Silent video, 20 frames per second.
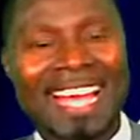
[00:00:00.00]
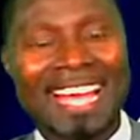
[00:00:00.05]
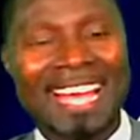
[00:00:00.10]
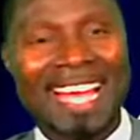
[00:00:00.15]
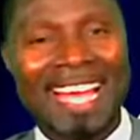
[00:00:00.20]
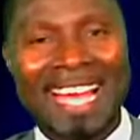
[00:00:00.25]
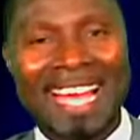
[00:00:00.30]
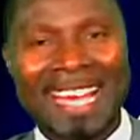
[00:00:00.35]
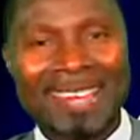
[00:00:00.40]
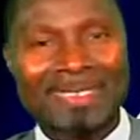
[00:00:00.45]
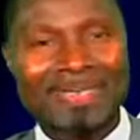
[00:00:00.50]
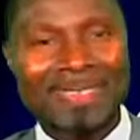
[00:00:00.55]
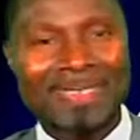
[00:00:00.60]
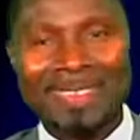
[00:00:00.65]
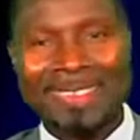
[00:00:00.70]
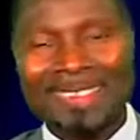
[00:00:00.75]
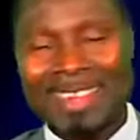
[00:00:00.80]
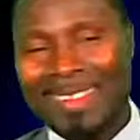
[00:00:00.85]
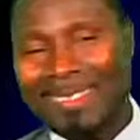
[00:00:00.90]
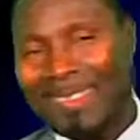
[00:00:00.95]
I've
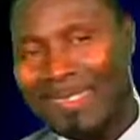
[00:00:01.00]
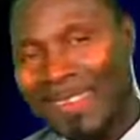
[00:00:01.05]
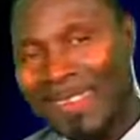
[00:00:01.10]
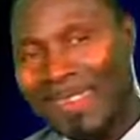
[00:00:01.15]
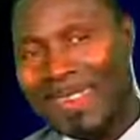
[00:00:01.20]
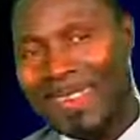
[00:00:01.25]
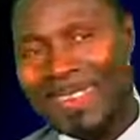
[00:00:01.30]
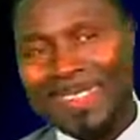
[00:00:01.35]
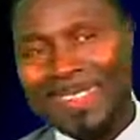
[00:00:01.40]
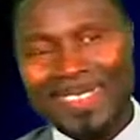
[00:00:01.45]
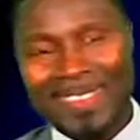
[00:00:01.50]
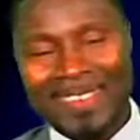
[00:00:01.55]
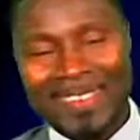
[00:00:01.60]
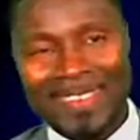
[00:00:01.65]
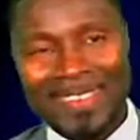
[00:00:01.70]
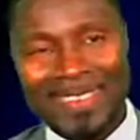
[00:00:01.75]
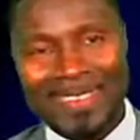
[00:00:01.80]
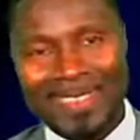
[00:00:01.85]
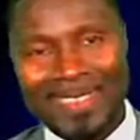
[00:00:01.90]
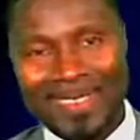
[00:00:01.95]
looked at various
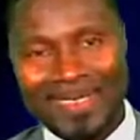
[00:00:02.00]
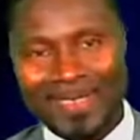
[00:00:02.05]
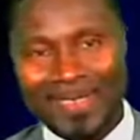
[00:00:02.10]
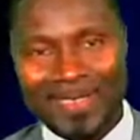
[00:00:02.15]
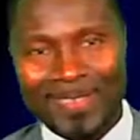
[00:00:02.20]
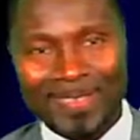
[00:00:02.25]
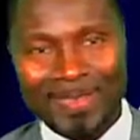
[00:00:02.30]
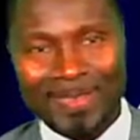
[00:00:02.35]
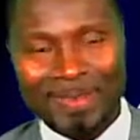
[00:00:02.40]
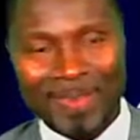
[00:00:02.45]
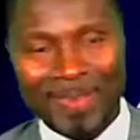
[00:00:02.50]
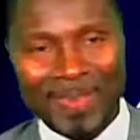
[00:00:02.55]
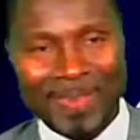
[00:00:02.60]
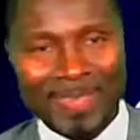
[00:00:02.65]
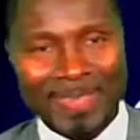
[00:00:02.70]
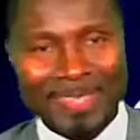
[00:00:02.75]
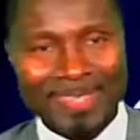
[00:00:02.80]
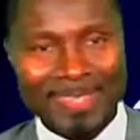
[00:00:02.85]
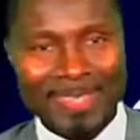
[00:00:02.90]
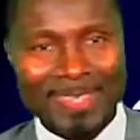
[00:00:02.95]
areas of
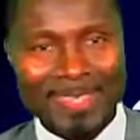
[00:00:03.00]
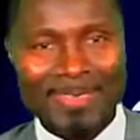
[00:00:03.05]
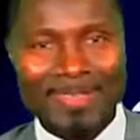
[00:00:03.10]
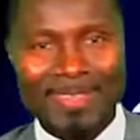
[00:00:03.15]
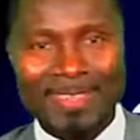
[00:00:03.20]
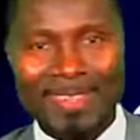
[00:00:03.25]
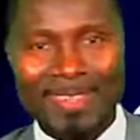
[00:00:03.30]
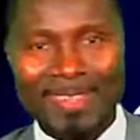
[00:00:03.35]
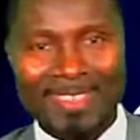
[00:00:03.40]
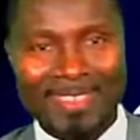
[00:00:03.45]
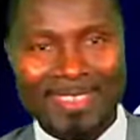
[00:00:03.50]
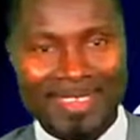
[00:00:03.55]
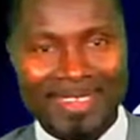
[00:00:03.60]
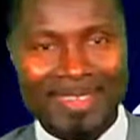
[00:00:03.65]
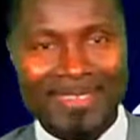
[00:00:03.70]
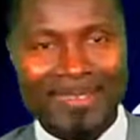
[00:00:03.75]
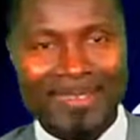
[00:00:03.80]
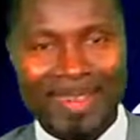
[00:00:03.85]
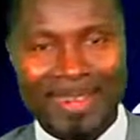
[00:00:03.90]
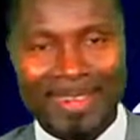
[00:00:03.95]
immigration, including
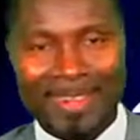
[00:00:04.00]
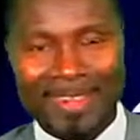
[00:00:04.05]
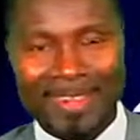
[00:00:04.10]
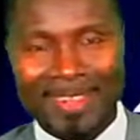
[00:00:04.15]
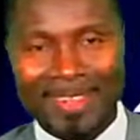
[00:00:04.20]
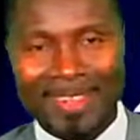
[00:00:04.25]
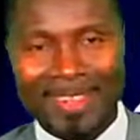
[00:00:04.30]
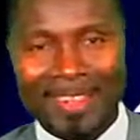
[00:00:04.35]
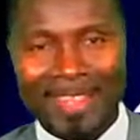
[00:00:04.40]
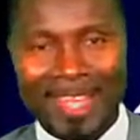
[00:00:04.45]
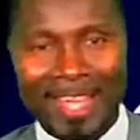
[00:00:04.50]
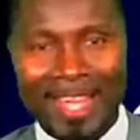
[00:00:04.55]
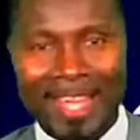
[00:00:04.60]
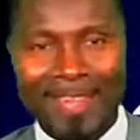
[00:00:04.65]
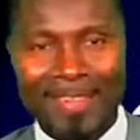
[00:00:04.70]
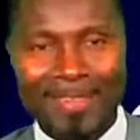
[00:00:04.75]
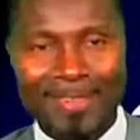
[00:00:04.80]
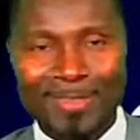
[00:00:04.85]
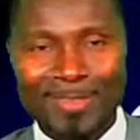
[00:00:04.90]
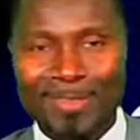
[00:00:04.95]
skilled workers,
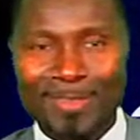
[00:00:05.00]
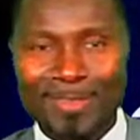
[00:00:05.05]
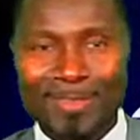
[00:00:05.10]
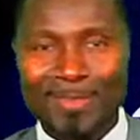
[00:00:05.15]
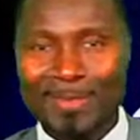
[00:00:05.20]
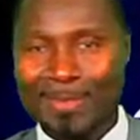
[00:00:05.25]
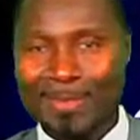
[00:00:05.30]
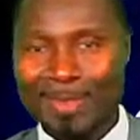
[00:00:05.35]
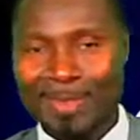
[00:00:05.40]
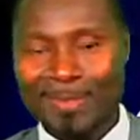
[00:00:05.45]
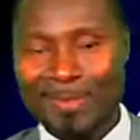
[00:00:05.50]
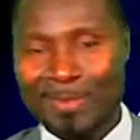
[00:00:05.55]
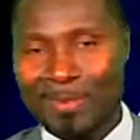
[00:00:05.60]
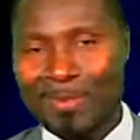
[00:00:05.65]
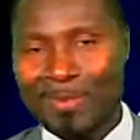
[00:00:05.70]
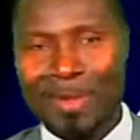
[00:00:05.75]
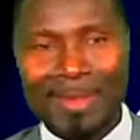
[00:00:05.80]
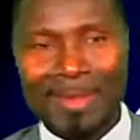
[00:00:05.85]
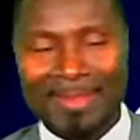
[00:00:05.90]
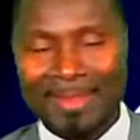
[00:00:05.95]
those with
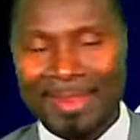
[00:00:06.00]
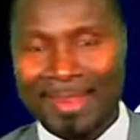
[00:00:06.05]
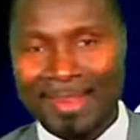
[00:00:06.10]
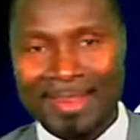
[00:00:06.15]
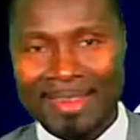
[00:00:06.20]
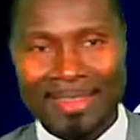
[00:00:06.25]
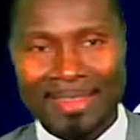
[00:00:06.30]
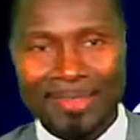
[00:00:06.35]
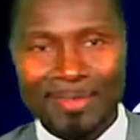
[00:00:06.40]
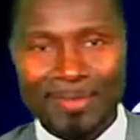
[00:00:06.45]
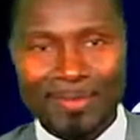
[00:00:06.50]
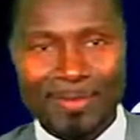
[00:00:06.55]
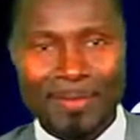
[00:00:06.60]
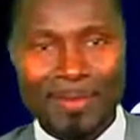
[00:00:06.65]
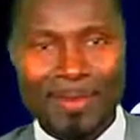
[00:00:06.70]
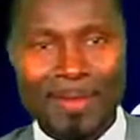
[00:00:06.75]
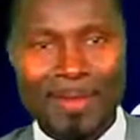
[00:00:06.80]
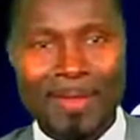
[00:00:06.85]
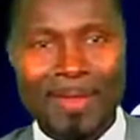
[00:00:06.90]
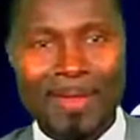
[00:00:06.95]
global talents
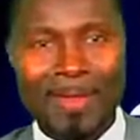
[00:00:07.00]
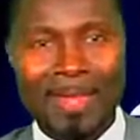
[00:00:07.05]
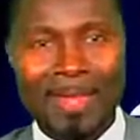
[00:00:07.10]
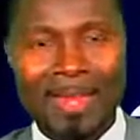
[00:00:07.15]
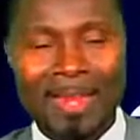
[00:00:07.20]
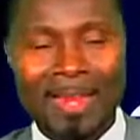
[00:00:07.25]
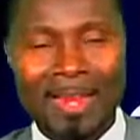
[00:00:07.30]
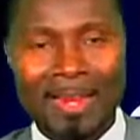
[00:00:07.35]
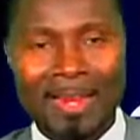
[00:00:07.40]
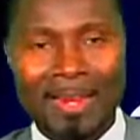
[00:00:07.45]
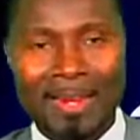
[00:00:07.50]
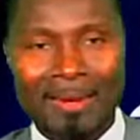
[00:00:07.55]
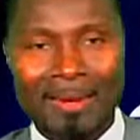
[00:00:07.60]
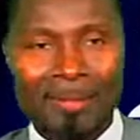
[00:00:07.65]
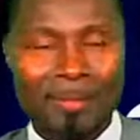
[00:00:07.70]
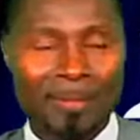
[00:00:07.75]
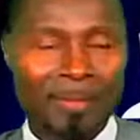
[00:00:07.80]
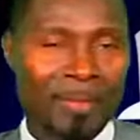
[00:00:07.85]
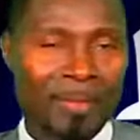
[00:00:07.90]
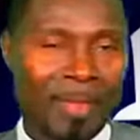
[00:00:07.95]
who
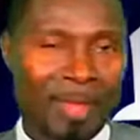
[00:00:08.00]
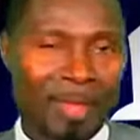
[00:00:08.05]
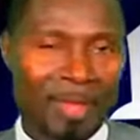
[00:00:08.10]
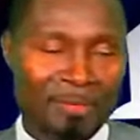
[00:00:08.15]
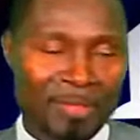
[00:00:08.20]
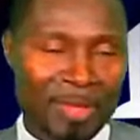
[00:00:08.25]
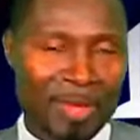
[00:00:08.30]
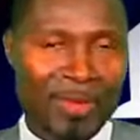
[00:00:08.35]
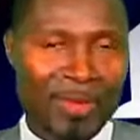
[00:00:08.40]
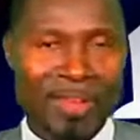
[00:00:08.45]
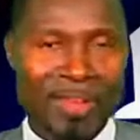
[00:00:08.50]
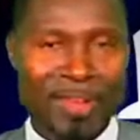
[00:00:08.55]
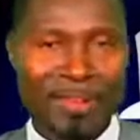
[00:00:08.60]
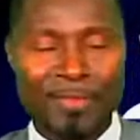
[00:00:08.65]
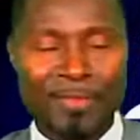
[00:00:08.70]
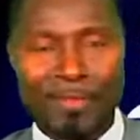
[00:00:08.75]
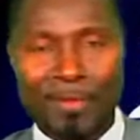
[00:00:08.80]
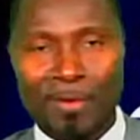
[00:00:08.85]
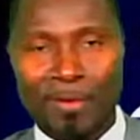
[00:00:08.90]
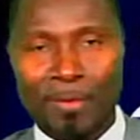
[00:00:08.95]
can immigrate
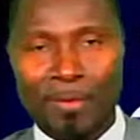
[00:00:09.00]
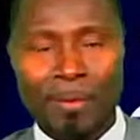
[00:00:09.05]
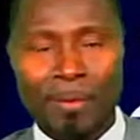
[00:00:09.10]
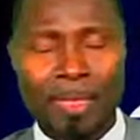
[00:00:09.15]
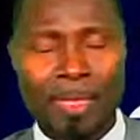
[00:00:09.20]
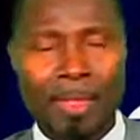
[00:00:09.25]
from